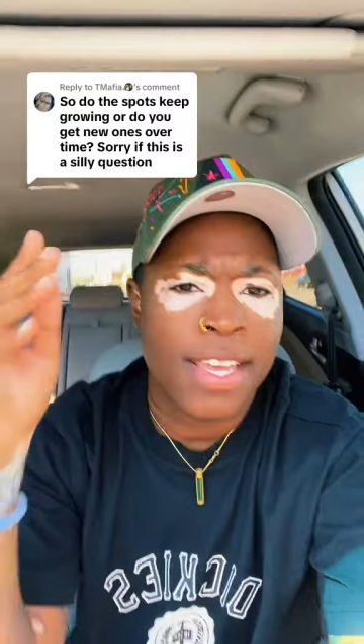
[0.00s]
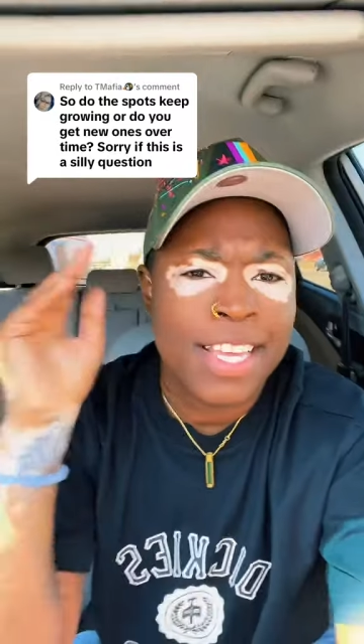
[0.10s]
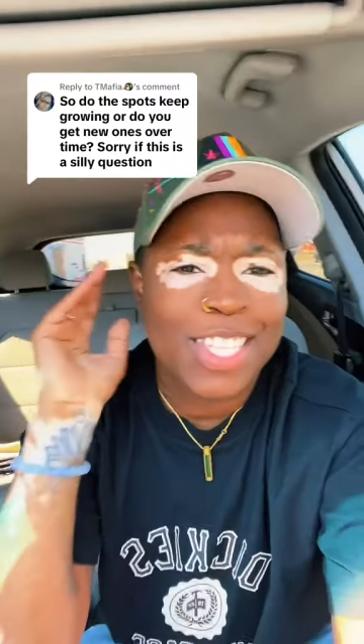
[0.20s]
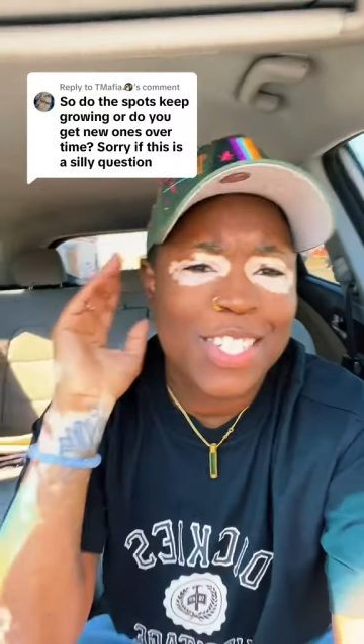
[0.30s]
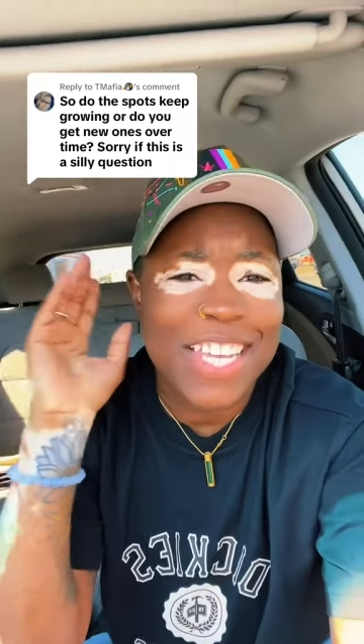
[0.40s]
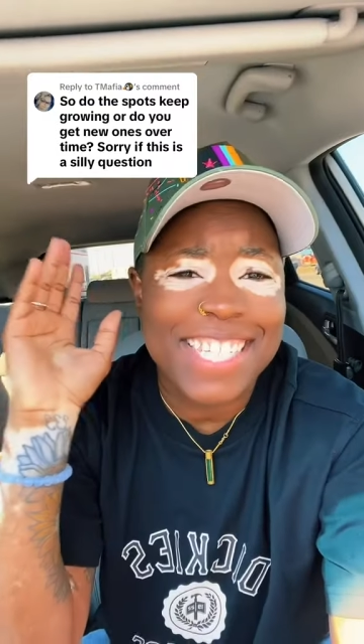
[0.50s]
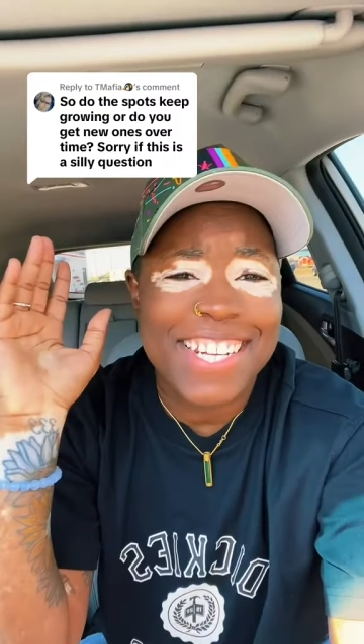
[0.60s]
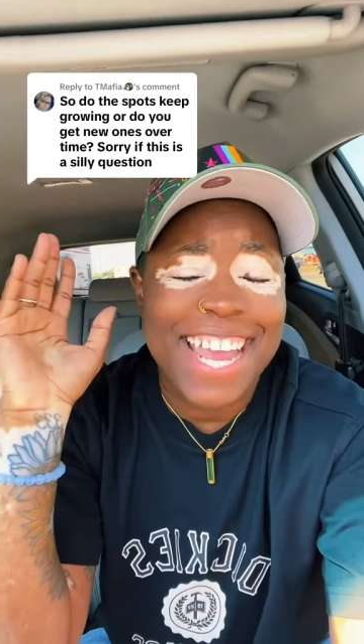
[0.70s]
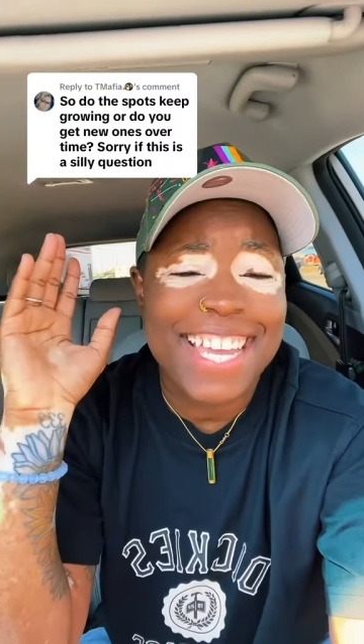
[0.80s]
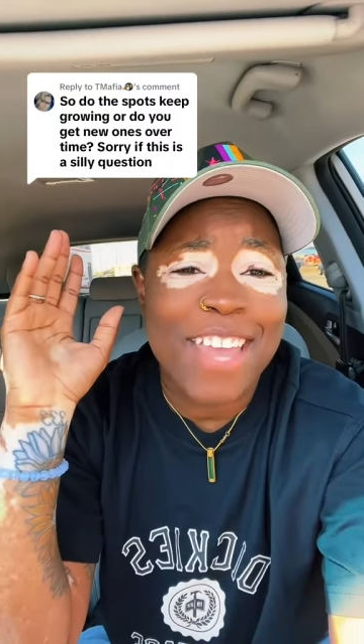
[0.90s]
So
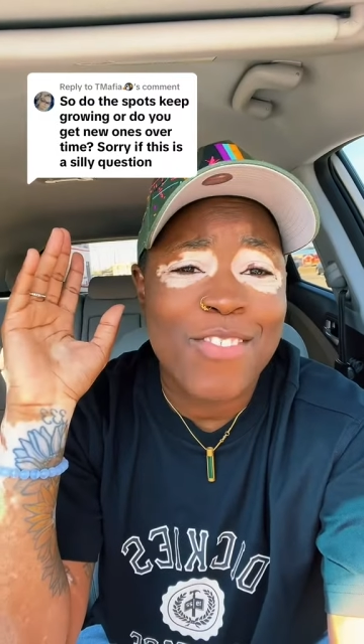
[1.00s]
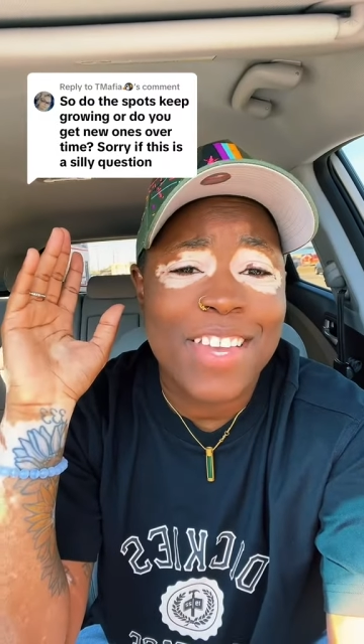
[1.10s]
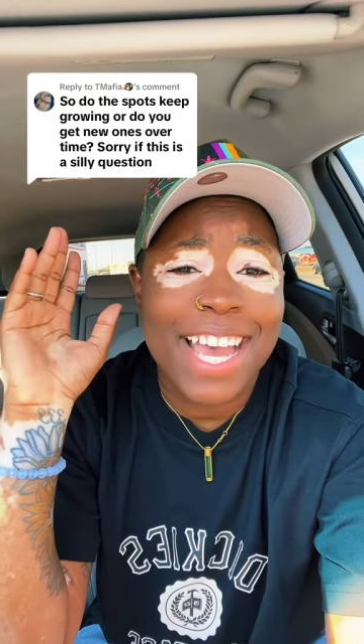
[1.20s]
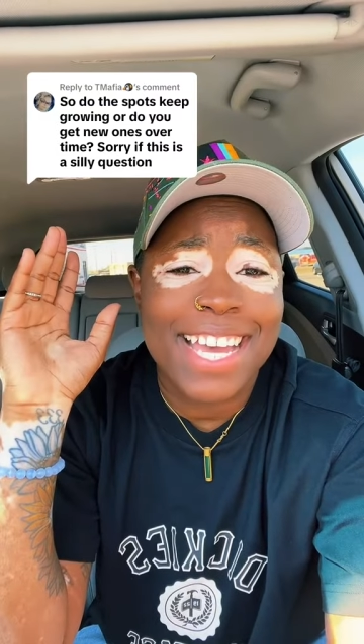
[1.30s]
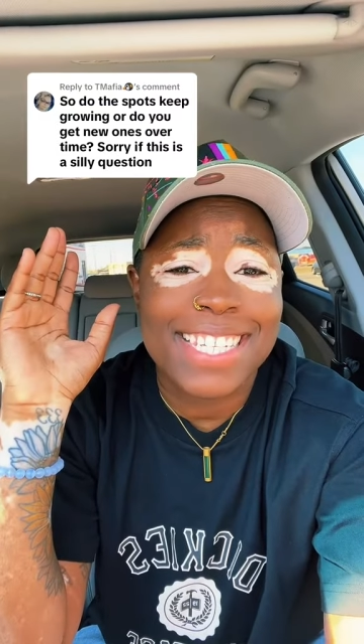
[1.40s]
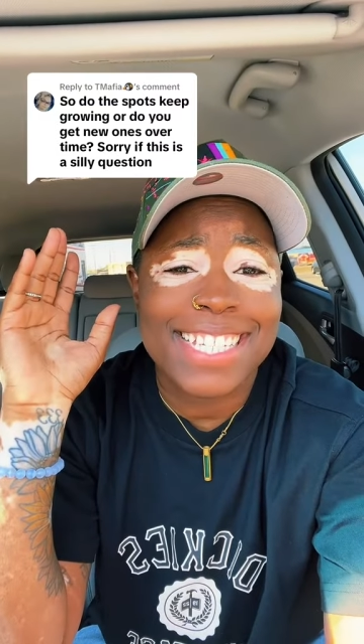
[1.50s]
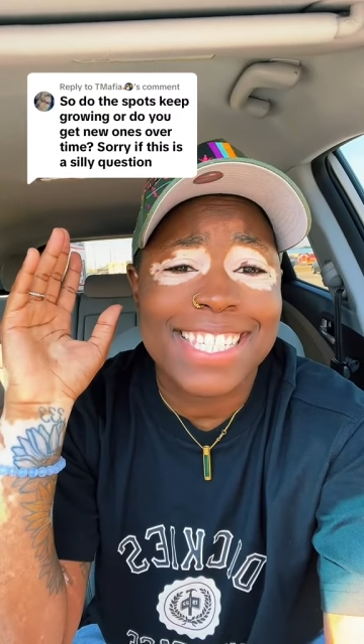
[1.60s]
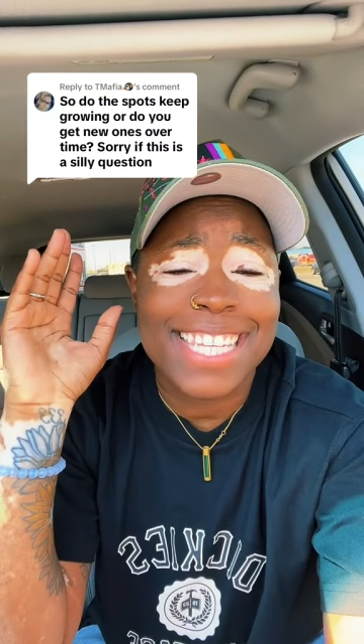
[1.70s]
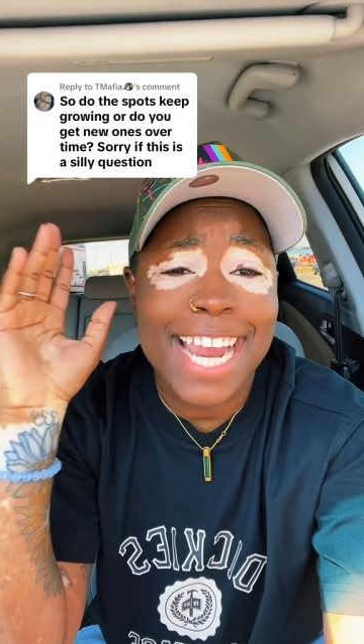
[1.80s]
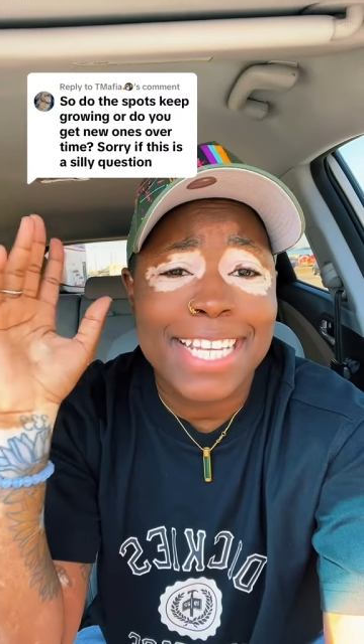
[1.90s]
yesterday I gave you guys a
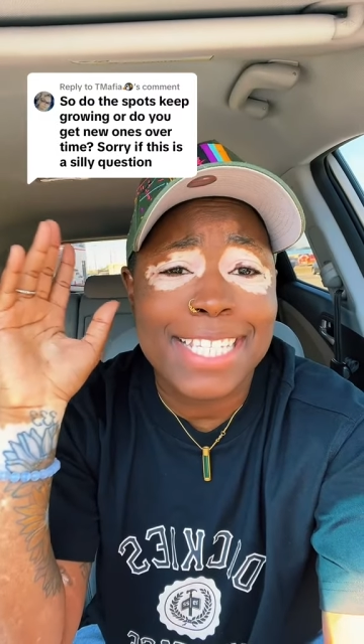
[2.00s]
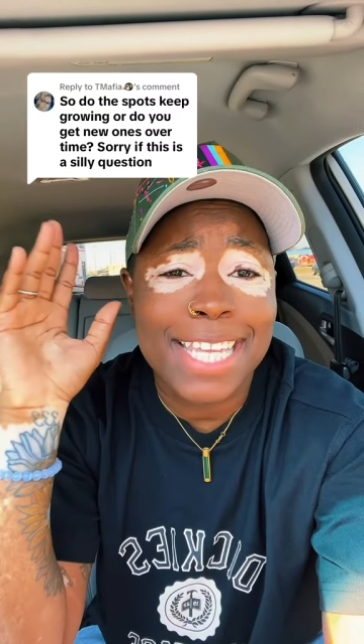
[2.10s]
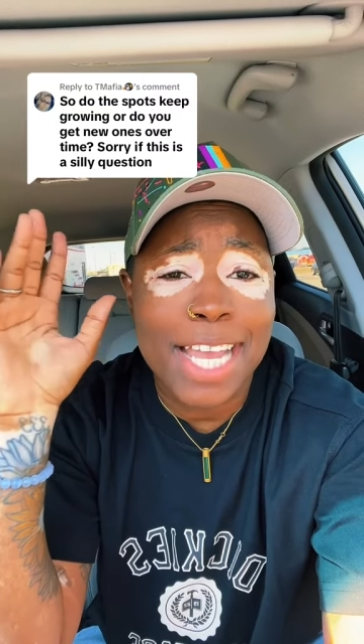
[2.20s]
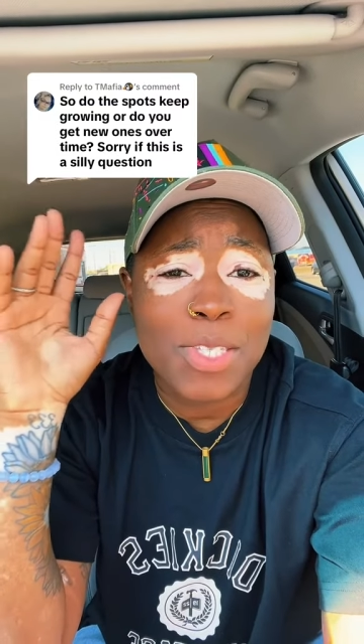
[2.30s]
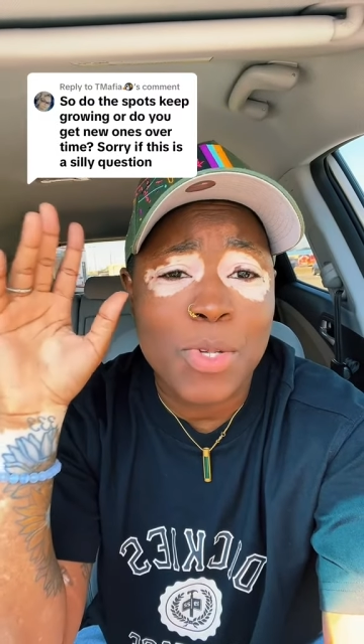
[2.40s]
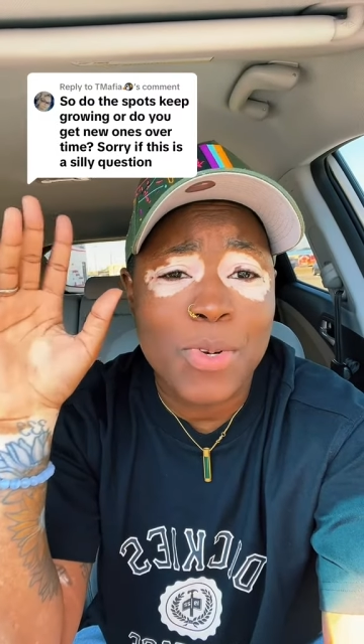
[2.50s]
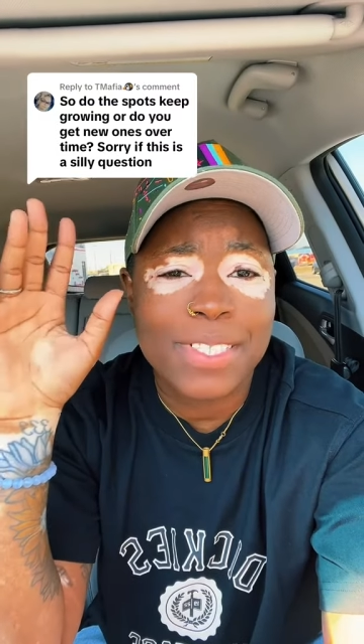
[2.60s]
tiny tat tour.